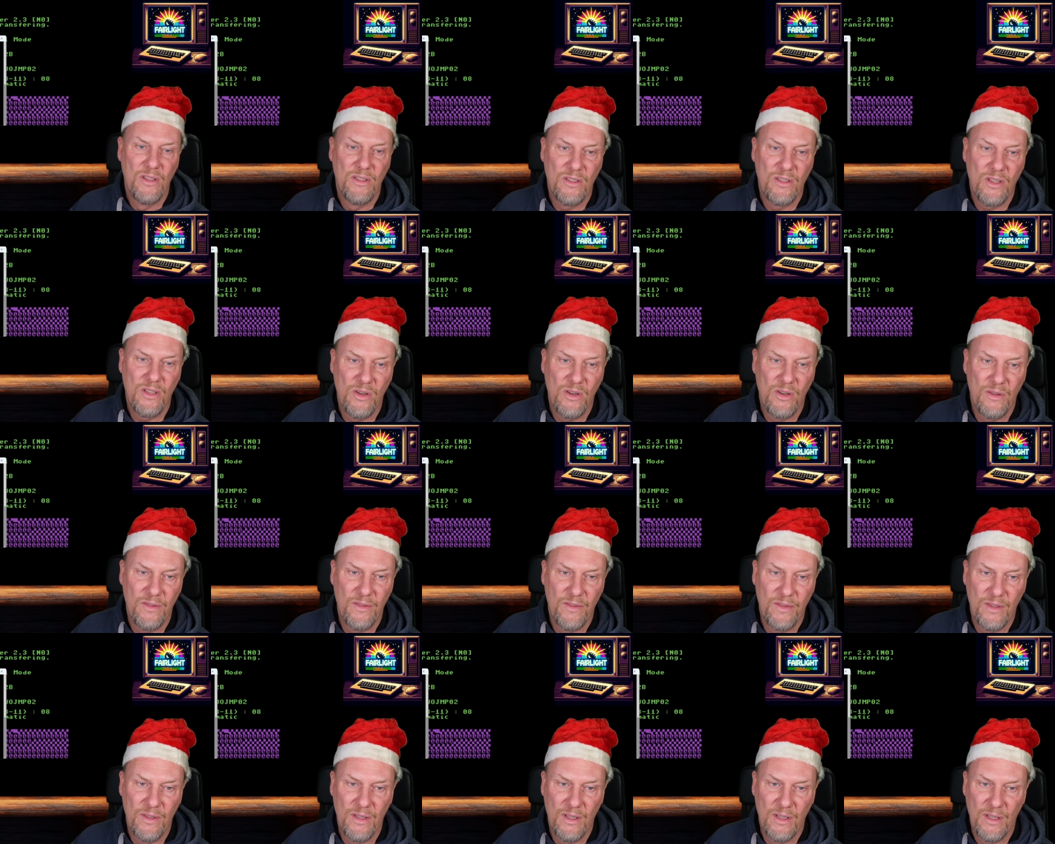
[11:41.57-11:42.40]
So
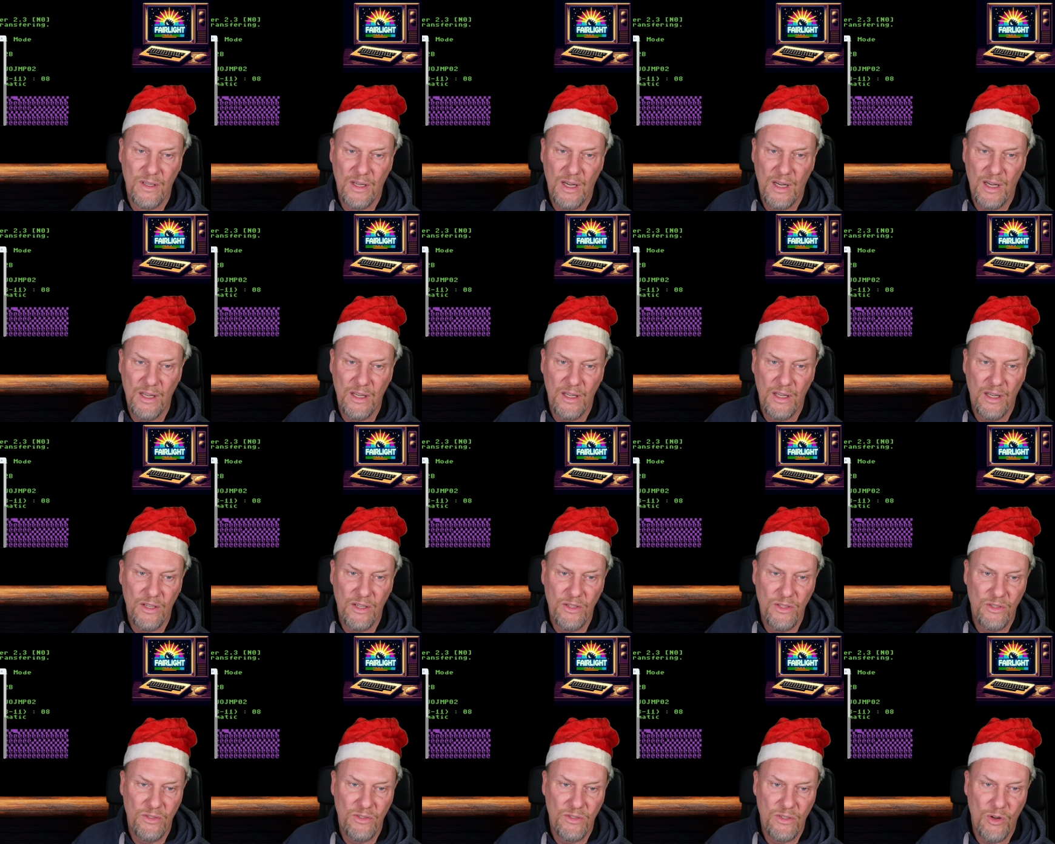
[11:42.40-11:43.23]
I
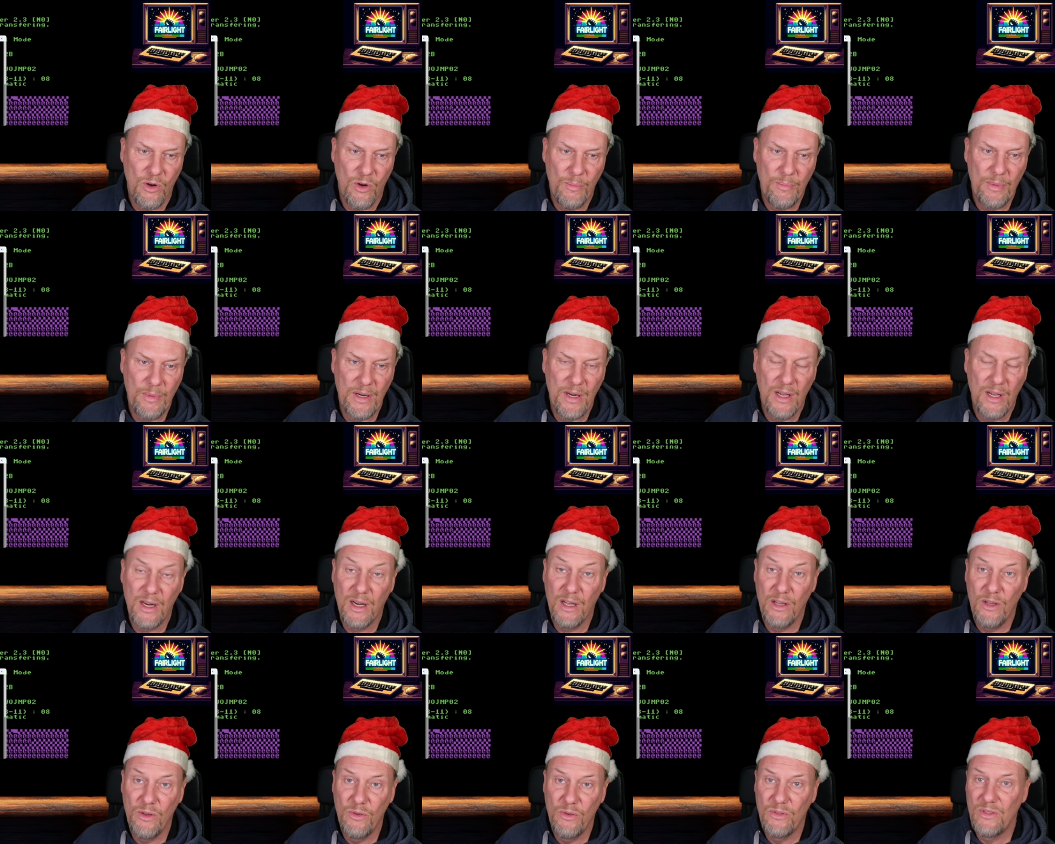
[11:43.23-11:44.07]
just copied, and
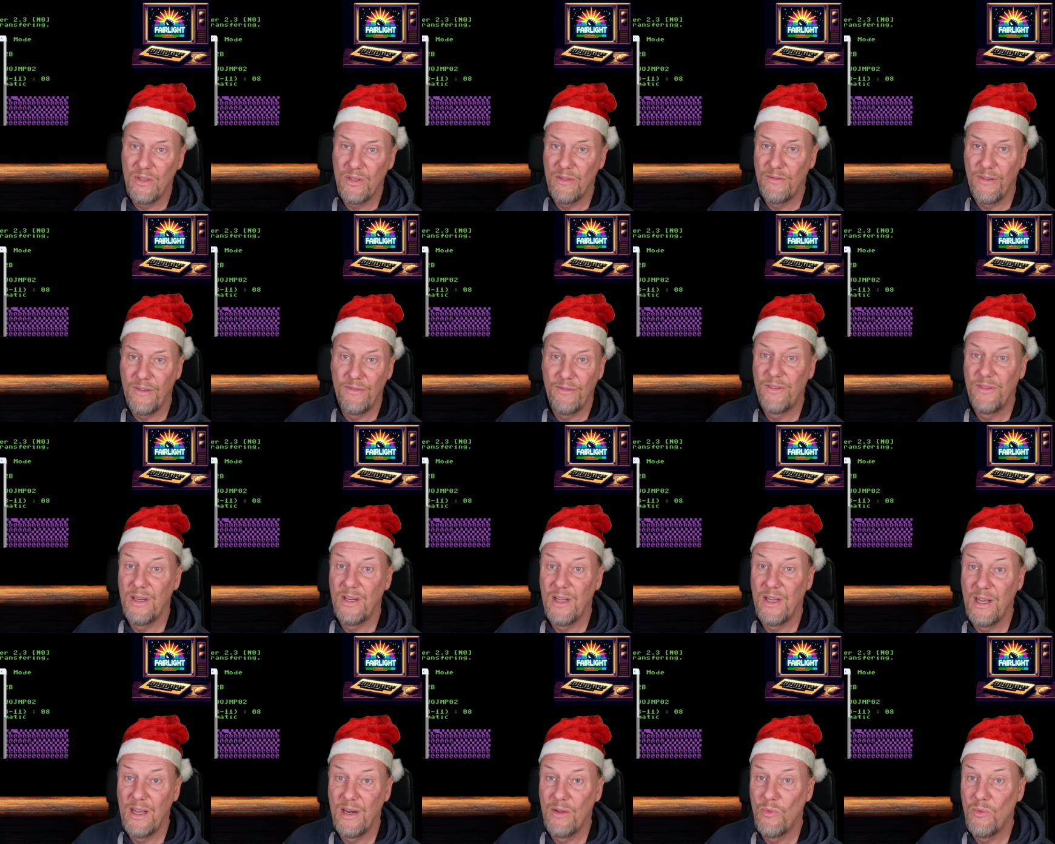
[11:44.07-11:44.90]
I used the
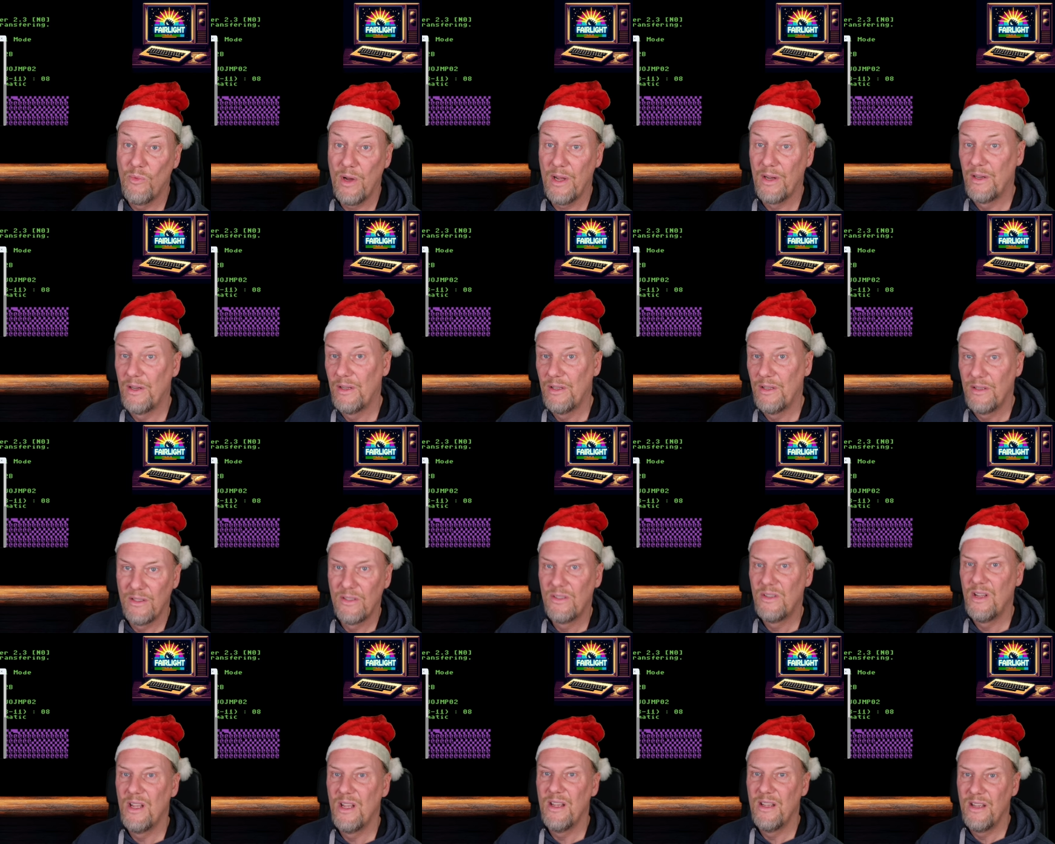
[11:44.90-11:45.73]
1581
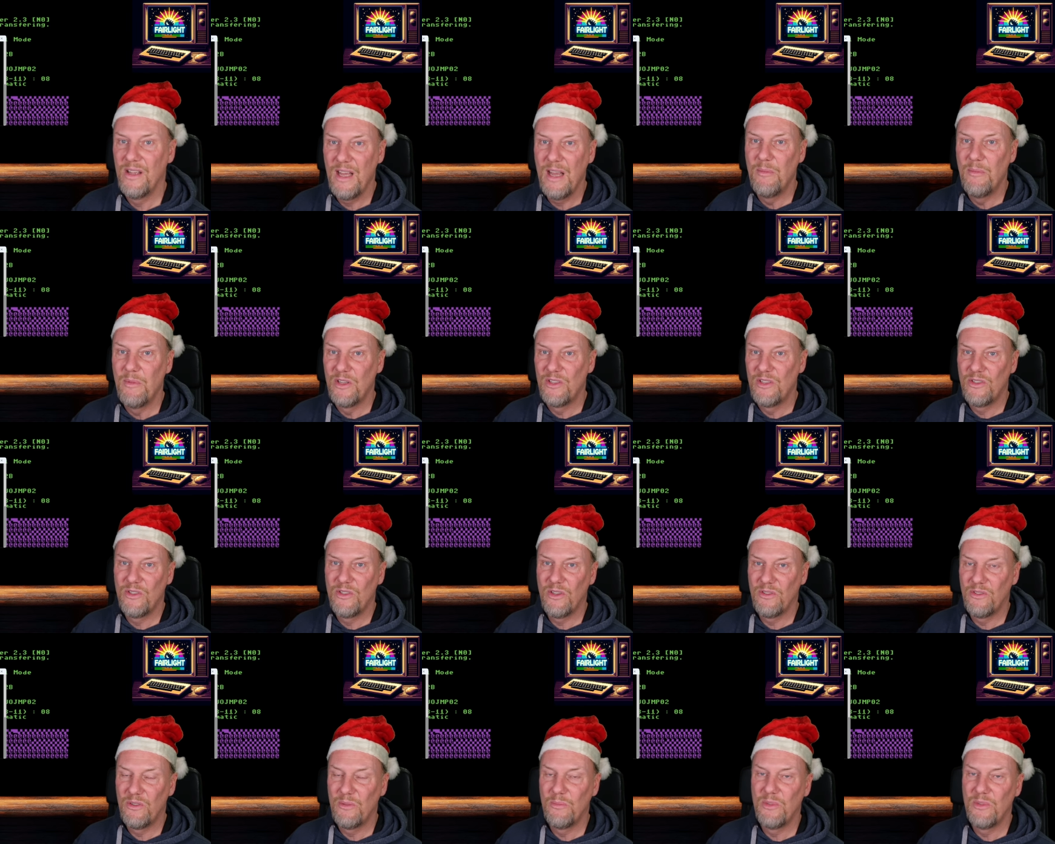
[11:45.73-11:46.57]
image
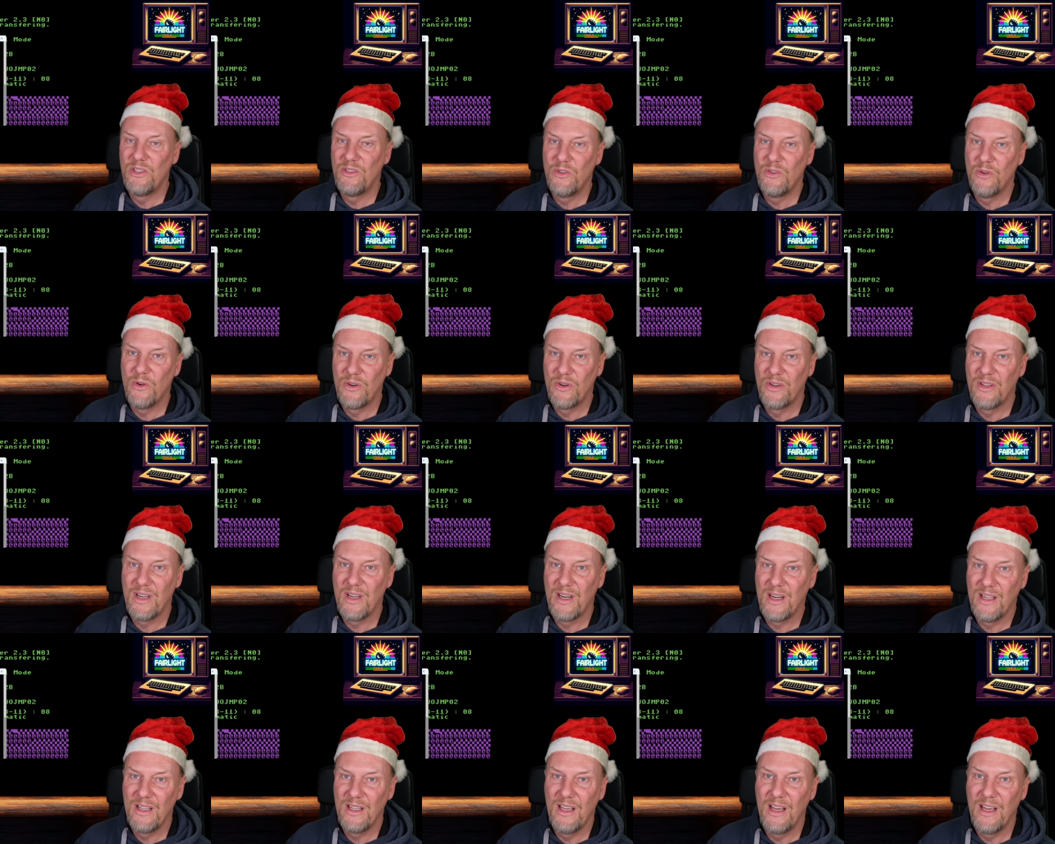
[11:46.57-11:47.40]
just to be sure
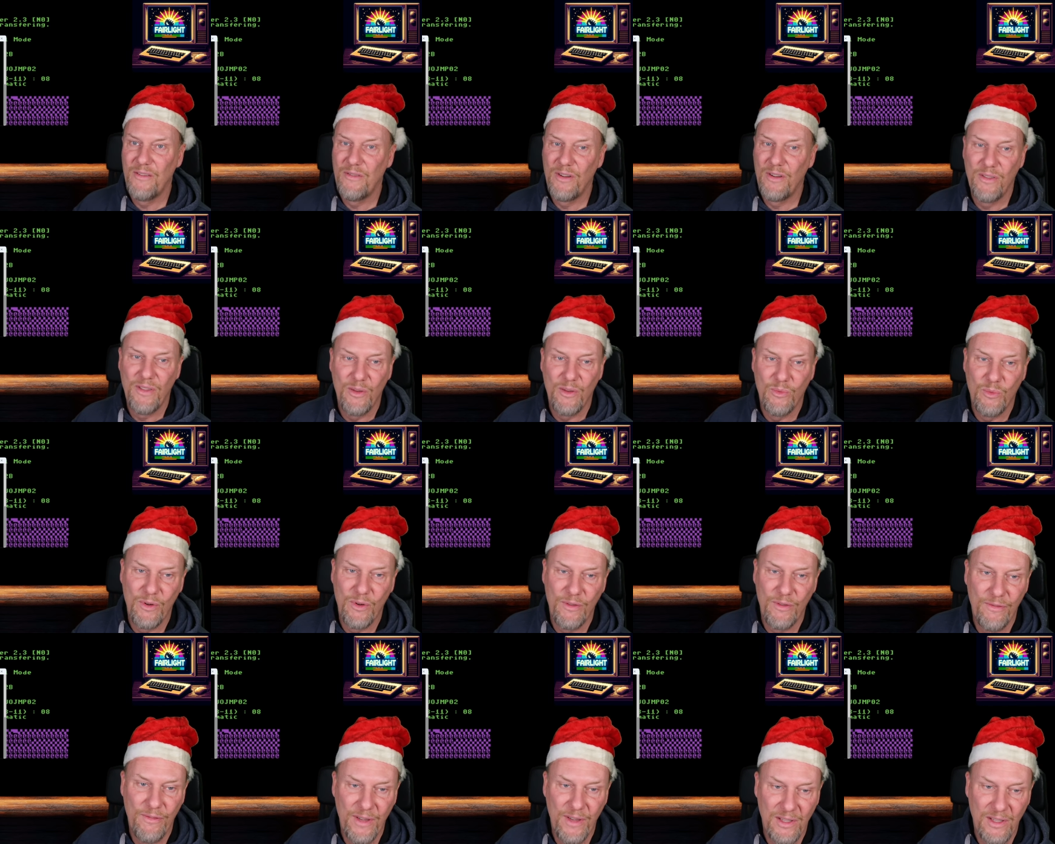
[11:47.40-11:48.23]
that everything
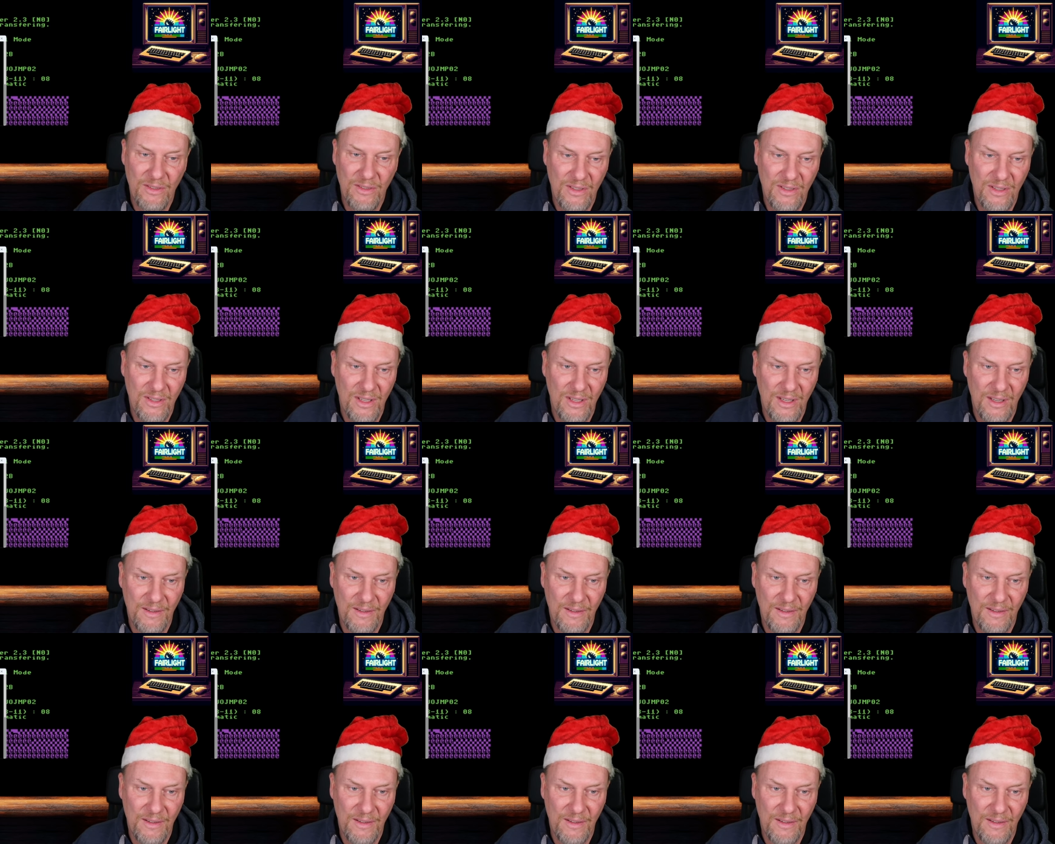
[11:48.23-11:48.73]
would fit,